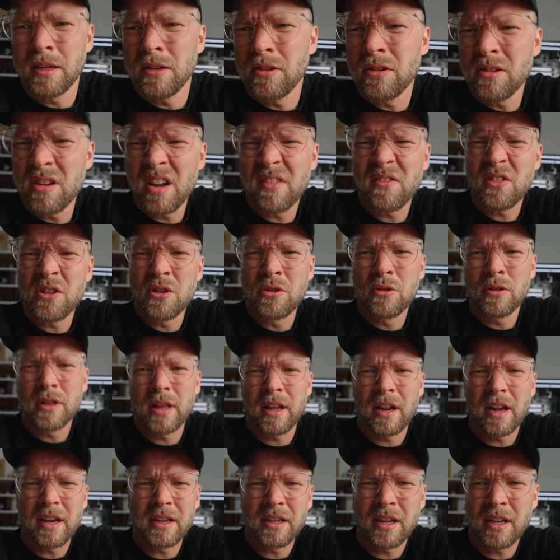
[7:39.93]
you never knew
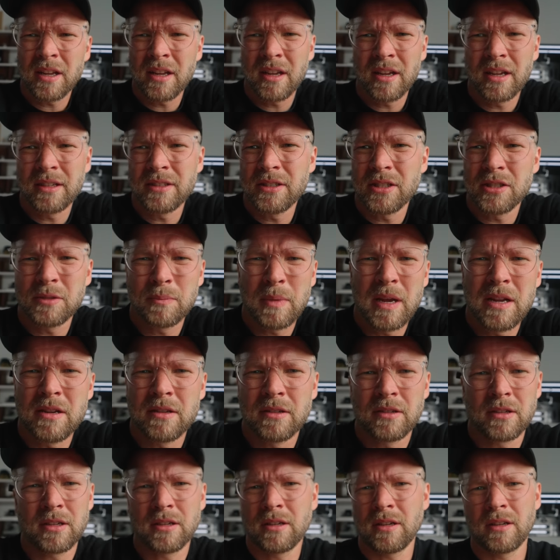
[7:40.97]
that I just
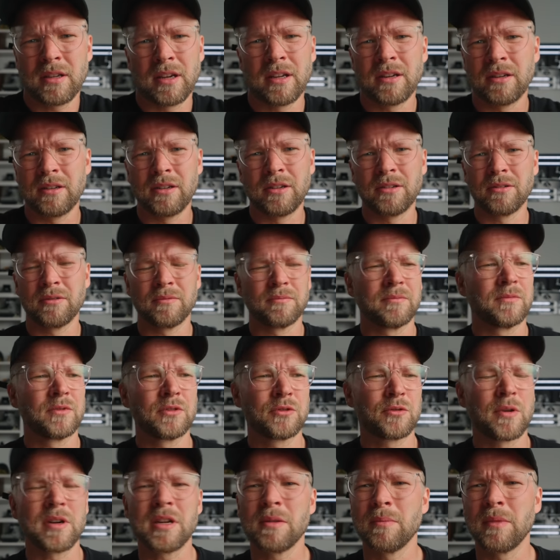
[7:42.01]
spent, I don't know,
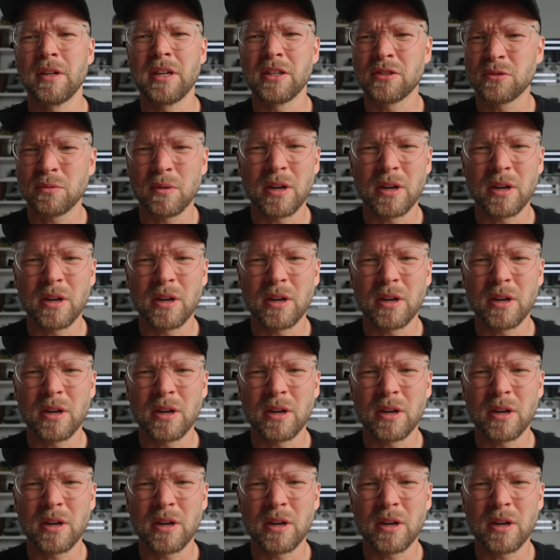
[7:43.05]
20 minutes